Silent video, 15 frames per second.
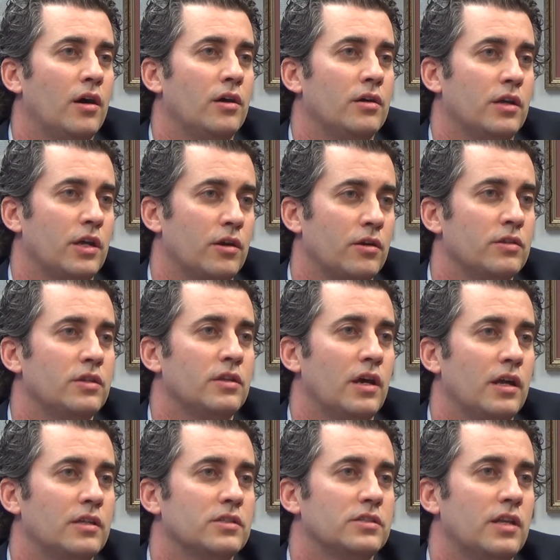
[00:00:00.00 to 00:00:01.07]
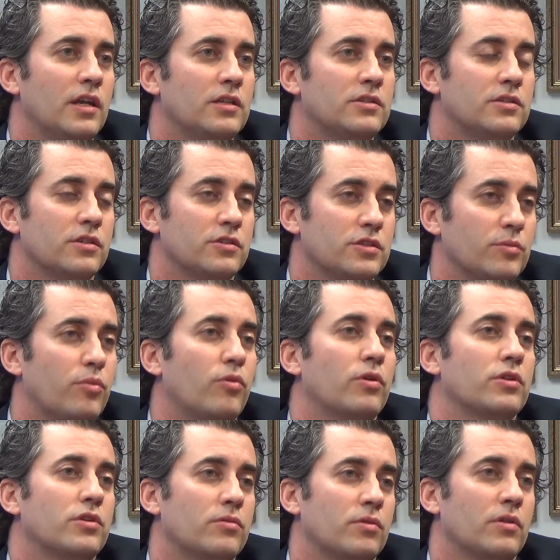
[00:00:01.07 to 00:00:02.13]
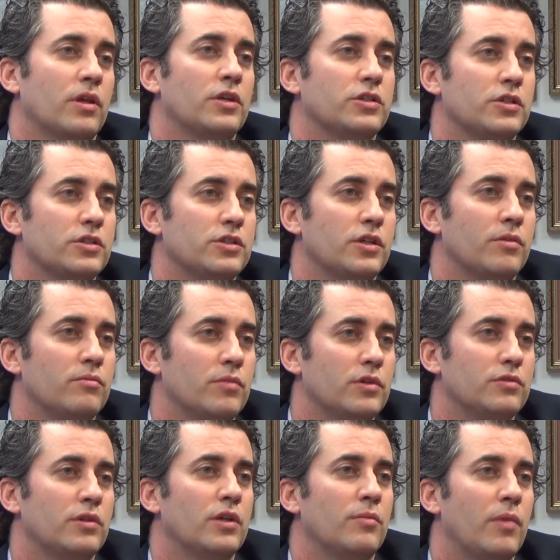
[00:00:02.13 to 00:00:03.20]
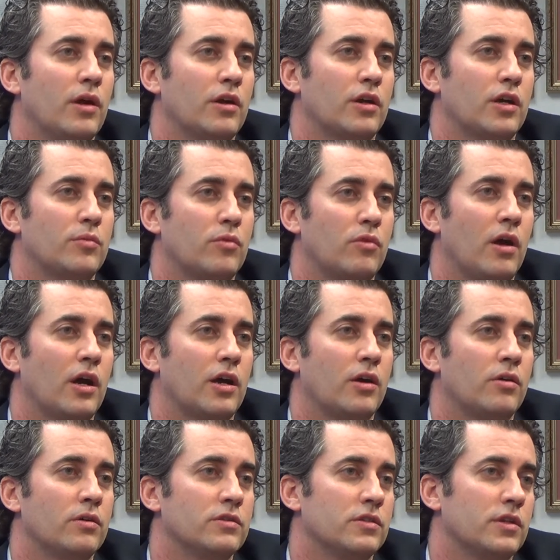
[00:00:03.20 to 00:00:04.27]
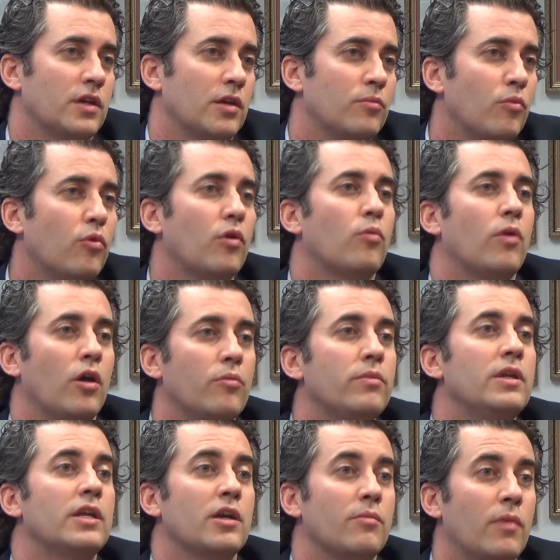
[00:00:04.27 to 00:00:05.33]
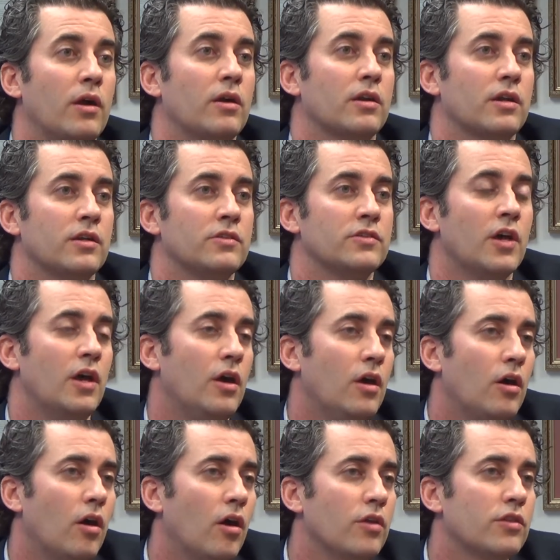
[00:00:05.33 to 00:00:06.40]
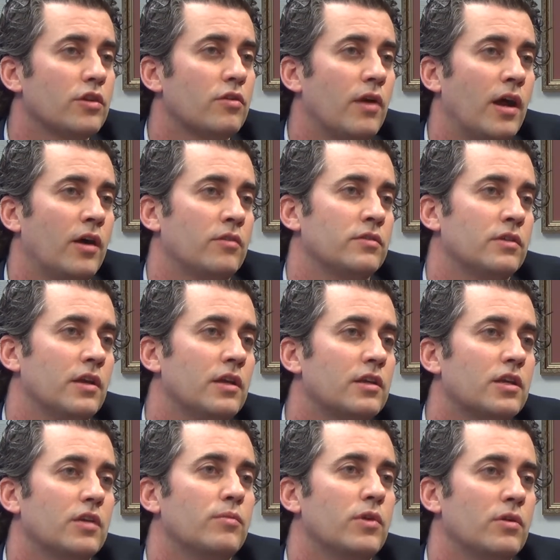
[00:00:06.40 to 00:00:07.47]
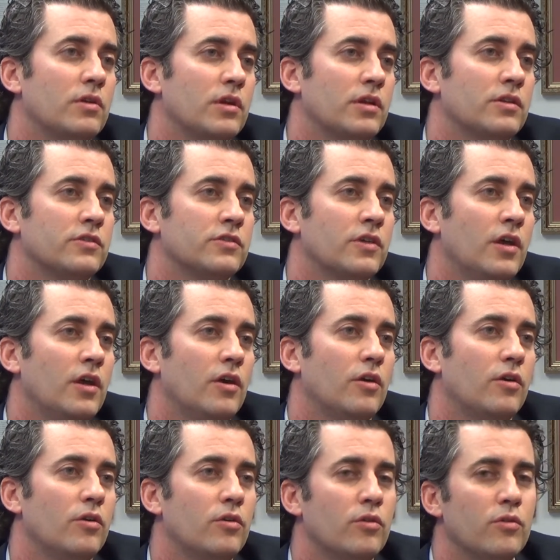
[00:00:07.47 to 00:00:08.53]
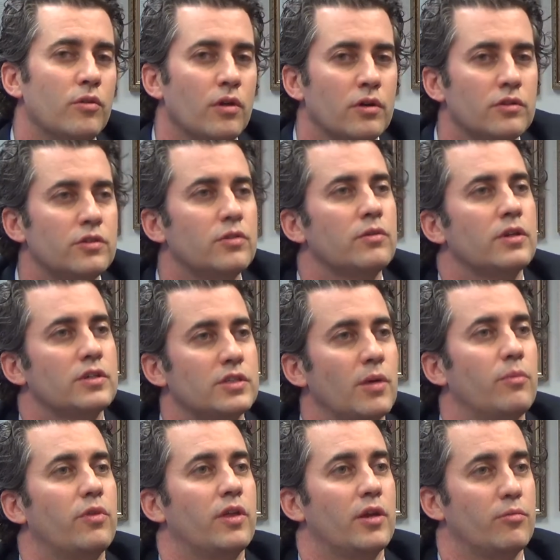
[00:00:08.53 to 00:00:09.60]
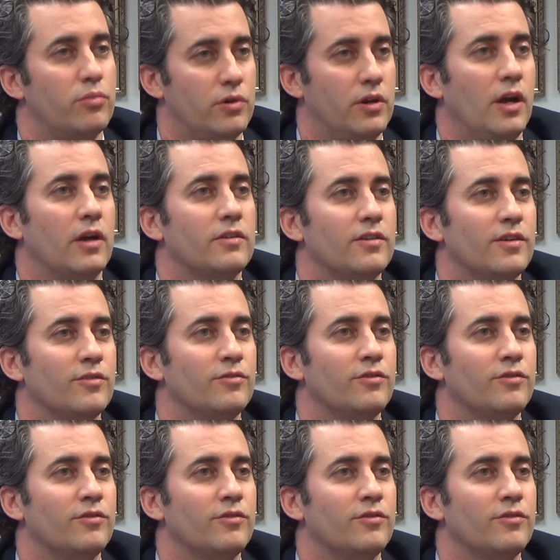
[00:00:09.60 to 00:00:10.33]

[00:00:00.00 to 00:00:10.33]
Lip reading: here in the United States to support the relationship between America and Morocco and to get more well-meaning Americans on the ground in communities who are doing something productive,